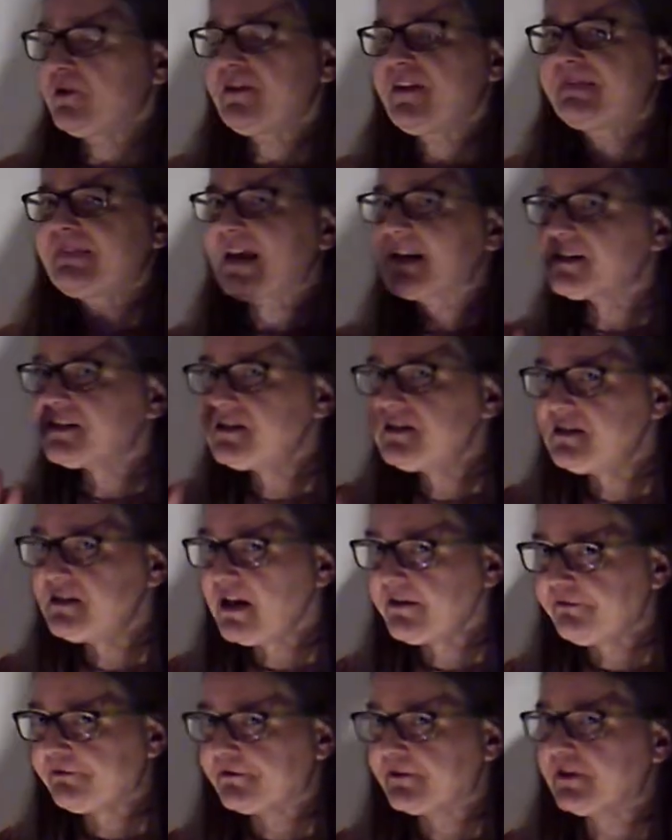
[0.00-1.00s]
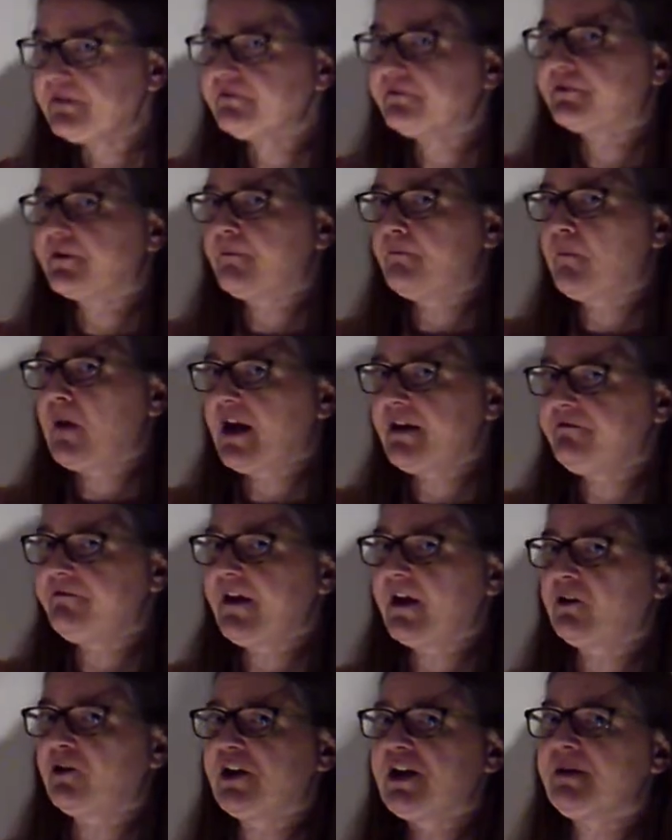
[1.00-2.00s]
that that's different from my
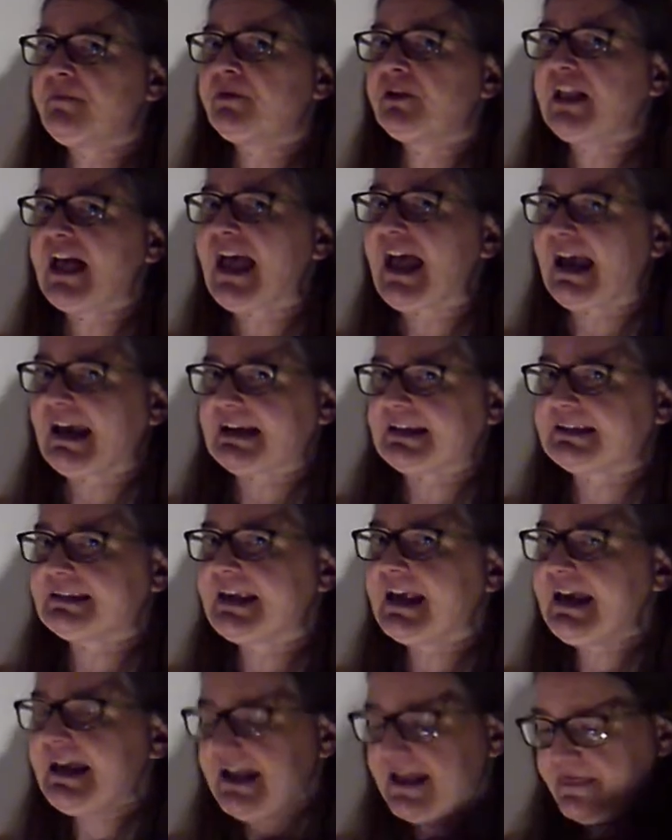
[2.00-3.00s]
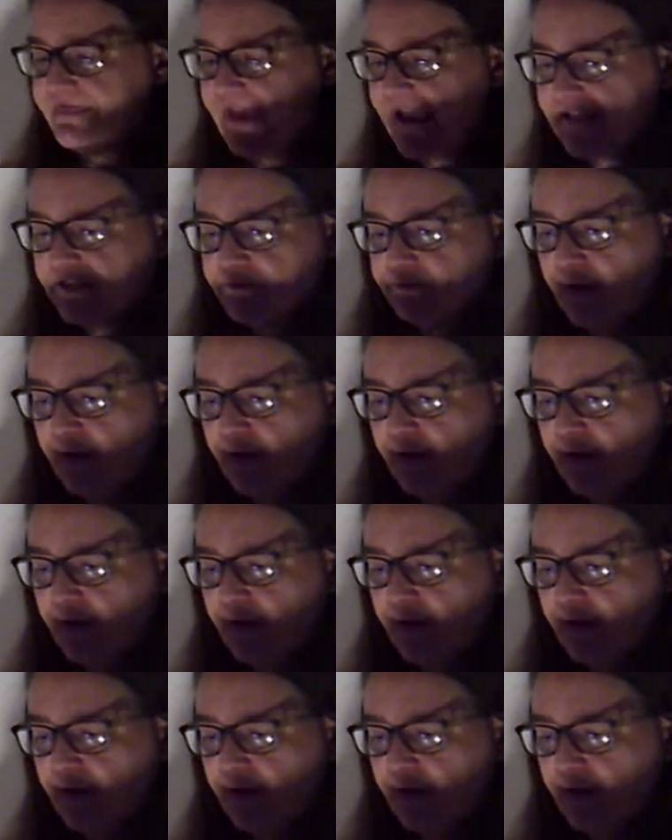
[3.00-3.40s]
variable X. That's